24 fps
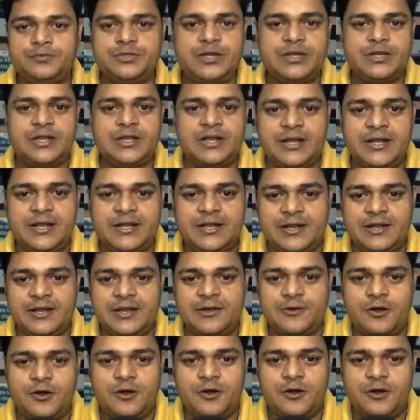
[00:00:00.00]
channel and
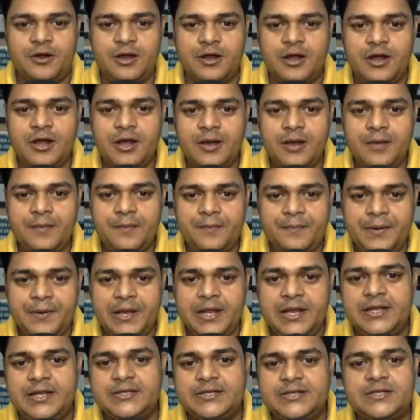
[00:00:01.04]
click on
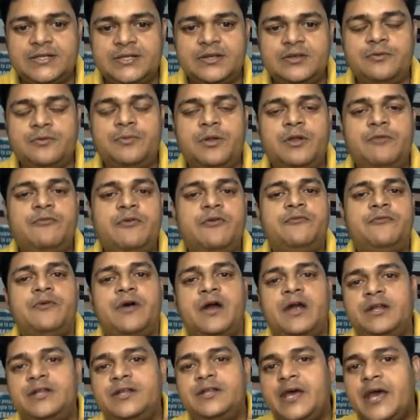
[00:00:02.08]
playlist you will be
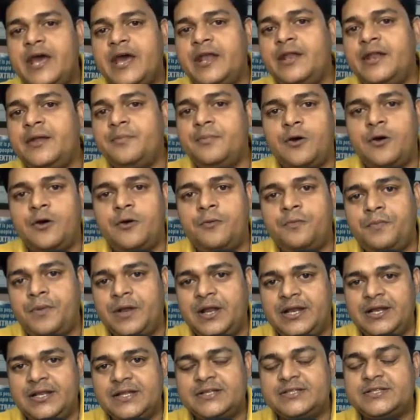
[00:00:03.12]
find the n number of
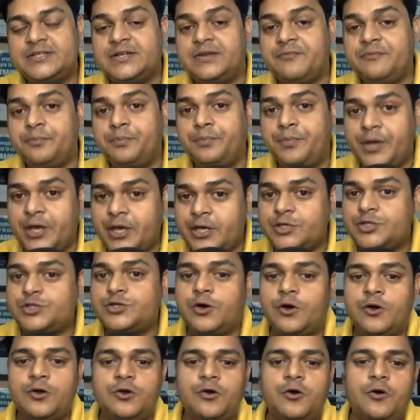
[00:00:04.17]
playlists based
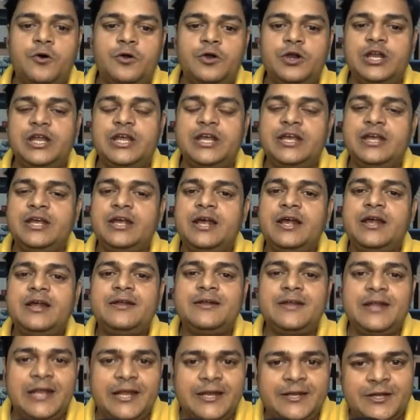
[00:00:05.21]
on only
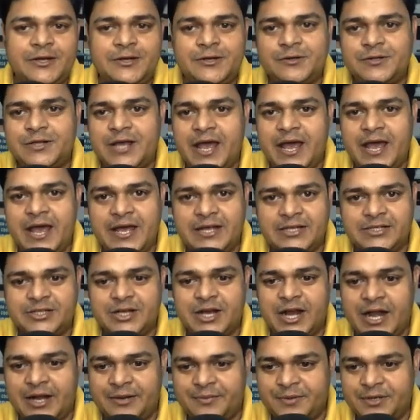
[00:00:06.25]
related to the
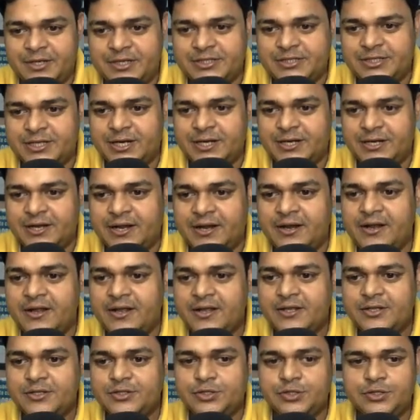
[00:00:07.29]
azure administrator
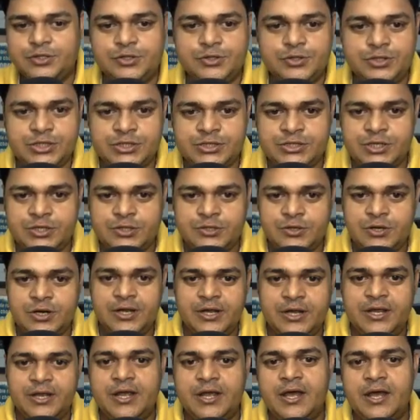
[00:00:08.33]
so you just need to
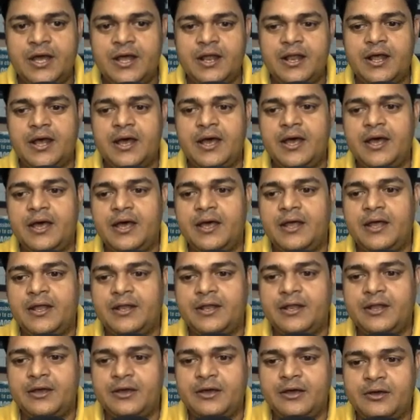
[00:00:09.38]
click here
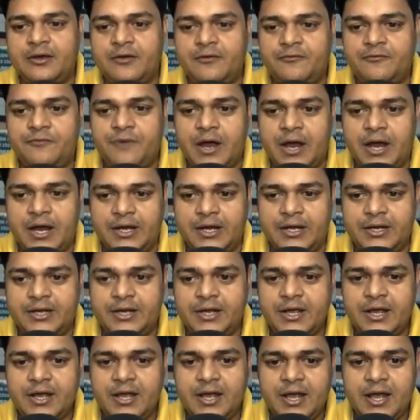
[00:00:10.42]
and uh, find
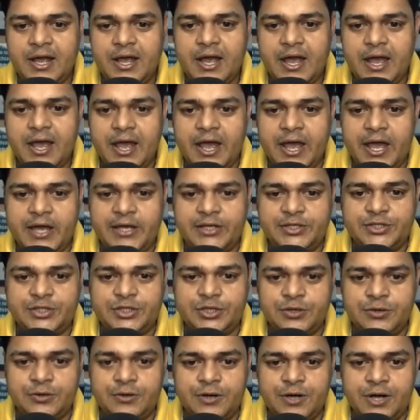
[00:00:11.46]

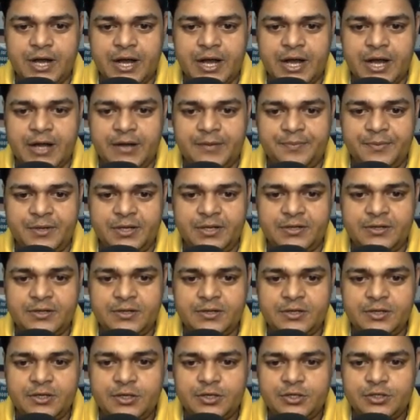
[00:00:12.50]
azure admin
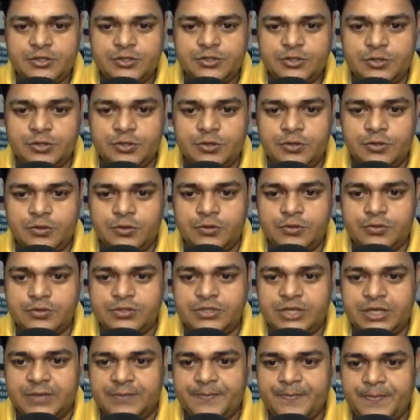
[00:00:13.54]
so
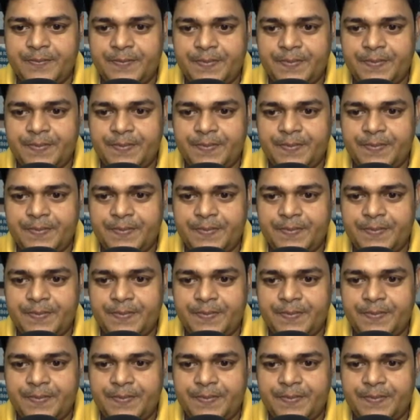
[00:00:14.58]
see